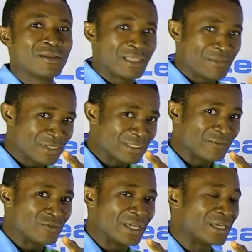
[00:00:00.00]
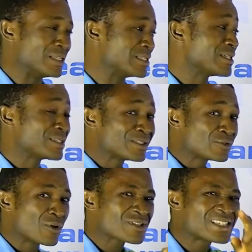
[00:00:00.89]
Let me give you a hint.
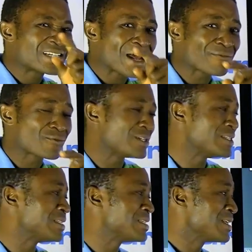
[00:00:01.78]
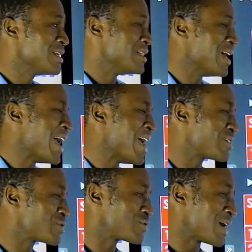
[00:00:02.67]
Those derived quantities, they are
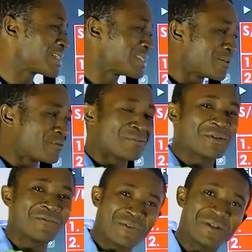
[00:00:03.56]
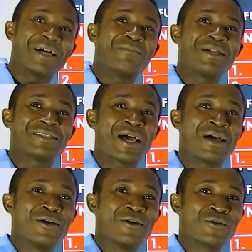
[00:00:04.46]
extracted from the fundamental
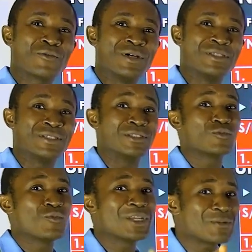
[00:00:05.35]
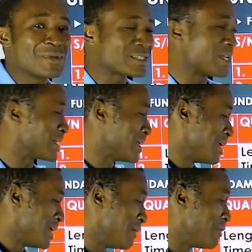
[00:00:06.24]
quantities, which means
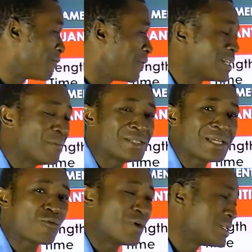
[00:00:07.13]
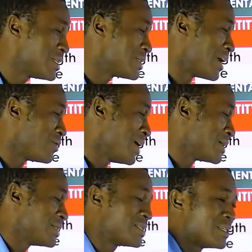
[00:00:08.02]
that if the fundamental quantities are not
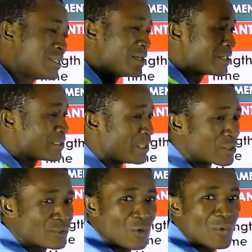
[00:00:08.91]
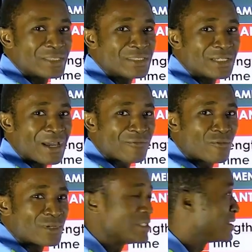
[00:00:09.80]
existing, there's no way the derived
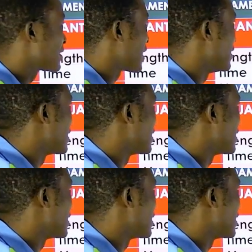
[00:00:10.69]
quantities can